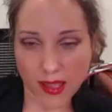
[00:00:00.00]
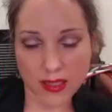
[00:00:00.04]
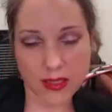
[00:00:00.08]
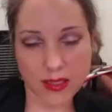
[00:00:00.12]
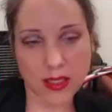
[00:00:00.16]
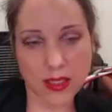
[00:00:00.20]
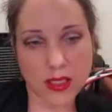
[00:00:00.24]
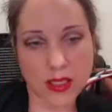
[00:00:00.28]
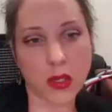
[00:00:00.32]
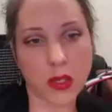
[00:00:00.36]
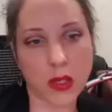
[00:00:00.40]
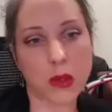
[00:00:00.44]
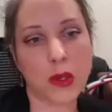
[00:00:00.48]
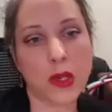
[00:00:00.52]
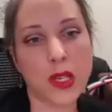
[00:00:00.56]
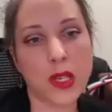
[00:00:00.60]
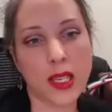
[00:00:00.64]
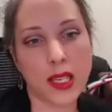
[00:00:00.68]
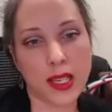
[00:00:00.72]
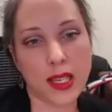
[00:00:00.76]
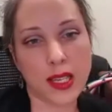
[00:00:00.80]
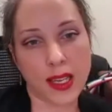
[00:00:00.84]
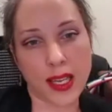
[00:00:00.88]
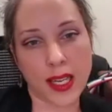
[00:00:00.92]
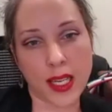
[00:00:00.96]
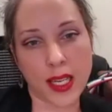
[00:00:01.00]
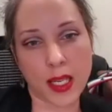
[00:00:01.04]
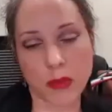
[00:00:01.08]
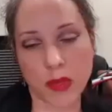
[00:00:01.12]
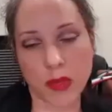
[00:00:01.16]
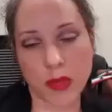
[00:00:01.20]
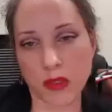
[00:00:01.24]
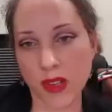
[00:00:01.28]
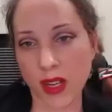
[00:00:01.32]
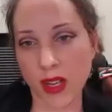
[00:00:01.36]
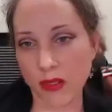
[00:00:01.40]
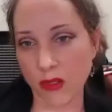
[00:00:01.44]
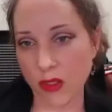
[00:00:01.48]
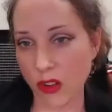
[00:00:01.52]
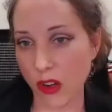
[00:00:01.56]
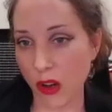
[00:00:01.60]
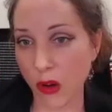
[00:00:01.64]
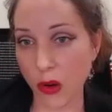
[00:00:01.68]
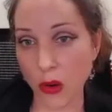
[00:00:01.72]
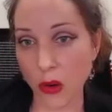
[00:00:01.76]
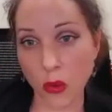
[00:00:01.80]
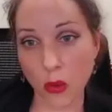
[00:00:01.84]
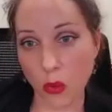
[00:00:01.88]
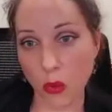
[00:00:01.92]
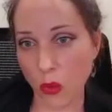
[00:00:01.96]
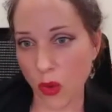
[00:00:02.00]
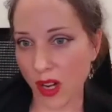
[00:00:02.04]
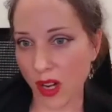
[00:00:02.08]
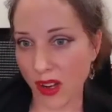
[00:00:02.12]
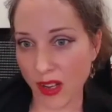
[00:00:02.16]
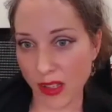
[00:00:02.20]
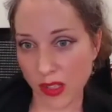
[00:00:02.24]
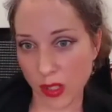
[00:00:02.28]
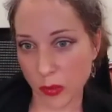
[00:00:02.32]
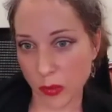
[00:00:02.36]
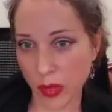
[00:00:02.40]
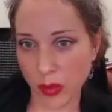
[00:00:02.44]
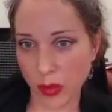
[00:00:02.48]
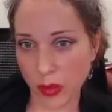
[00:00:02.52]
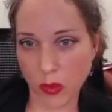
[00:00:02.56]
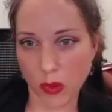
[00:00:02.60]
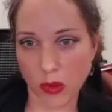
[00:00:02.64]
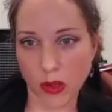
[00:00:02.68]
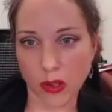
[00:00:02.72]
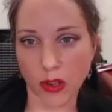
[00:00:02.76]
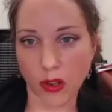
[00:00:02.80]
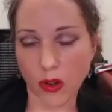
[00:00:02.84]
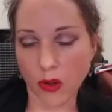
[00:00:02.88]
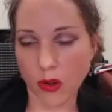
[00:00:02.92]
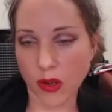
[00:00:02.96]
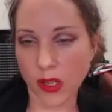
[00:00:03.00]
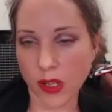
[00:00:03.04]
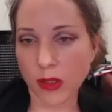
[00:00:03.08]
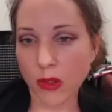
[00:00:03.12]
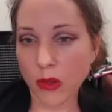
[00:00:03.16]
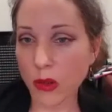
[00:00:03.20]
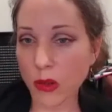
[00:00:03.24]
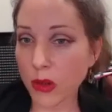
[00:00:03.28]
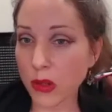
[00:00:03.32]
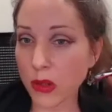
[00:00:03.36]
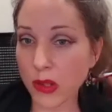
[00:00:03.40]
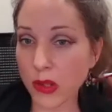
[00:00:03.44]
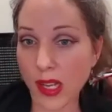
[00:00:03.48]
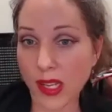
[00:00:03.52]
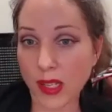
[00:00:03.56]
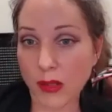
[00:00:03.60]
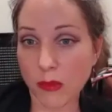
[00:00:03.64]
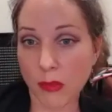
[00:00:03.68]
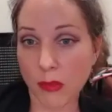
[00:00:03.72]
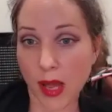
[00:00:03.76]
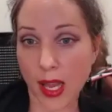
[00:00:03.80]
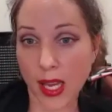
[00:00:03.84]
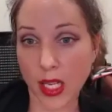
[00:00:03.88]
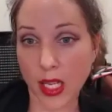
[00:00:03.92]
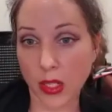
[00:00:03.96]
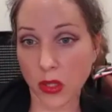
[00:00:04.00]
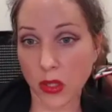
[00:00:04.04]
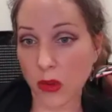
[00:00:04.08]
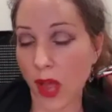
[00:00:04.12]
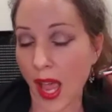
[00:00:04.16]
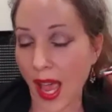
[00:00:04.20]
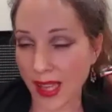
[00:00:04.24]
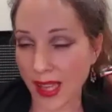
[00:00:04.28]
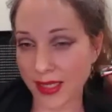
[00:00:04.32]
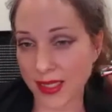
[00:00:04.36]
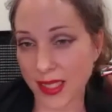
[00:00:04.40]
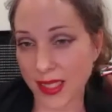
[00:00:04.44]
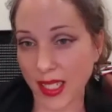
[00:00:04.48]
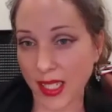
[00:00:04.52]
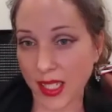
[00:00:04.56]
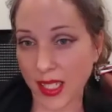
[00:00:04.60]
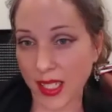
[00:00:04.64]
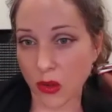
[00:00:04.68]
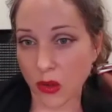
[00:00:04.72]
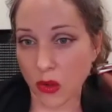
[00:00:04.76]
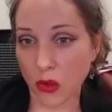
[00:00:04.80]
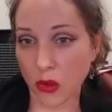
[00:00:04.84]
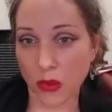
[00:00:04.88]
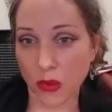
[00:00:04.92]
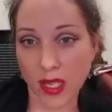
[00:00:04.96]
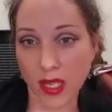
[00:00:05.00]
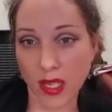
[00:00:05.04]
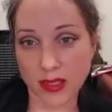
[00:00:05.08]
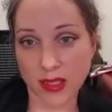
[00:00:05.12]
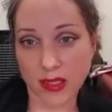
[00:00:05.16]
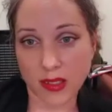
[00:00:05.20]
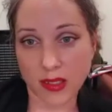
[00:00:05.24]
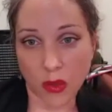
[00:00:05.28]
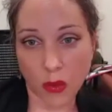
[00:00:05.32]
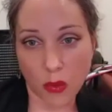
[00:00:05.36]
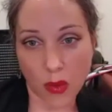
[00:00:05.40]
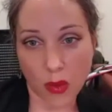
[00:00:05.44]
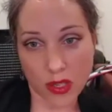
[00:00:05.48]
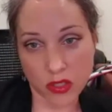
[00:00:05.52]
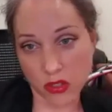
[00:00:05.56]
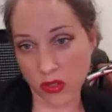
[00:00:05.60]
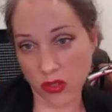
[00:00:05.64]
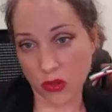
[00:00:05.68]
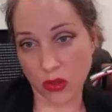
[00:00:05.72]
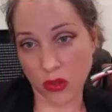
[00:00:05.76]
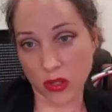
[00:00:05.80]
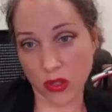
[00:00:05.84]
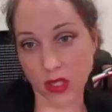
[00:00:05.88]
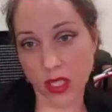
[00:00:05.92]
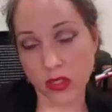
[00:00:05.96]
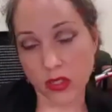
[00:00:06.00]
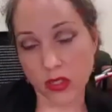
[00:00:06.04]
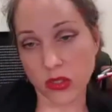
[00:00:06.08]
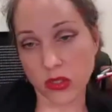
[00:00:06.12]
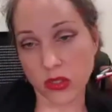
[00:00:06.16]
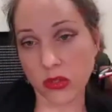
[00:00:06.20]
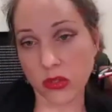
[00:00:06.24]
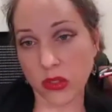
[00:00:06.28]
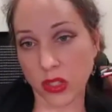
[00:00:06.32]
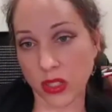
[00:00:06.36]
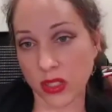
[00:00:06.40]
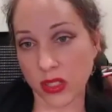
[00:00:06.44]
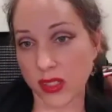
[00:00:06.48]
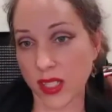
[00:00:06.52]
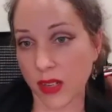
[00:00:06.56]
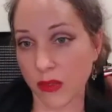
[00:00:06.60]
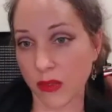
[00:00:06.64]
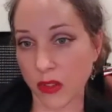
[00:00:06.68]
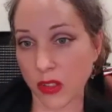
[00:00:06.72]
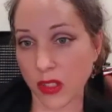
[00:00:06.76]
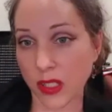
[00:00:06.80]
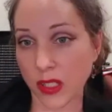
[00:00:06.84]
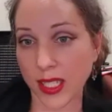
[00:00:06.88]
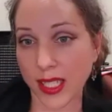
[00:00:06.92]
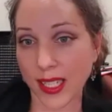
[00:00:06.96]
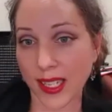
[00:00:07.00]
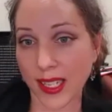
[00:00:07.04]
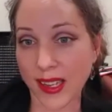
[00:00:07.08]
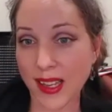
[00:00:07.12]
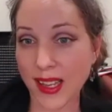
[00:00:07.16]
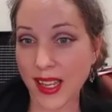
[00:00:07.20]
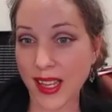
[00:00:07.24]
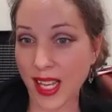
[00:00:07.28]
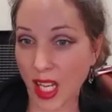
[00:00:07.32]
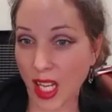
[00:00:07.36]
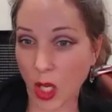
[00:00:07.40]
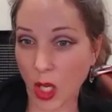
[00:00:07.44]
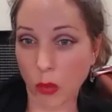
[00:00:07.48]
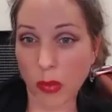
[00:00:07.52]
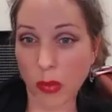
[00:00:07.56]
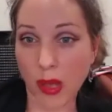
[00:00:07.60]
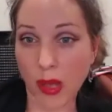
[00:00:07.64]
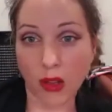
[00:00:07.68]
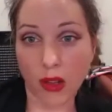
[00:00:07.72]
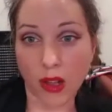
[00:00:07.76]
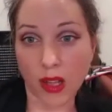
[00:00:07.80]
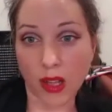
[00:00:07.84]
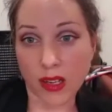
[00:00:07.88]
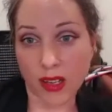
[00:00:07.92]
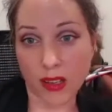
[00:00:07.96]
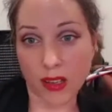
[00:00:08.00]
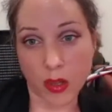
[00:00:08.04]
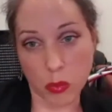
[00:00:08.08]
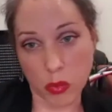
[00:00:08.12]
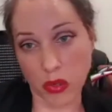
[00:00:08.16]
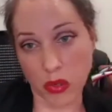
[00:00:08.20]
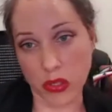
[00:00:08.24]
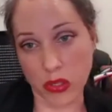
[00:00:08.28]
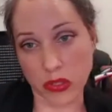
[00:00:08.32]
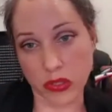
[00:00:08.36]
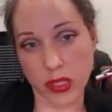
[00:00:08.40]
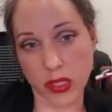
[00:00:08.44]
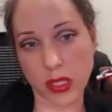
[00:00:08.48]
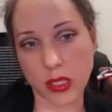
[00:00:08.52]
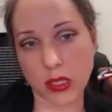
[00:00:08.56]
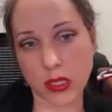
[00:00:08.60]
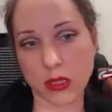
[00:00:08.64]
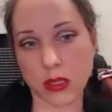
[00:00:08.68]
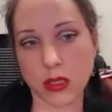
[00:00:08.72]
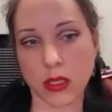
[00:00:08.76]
So you never know what other people are going through, and by you asking or raising the question or issue could definitely help out another person.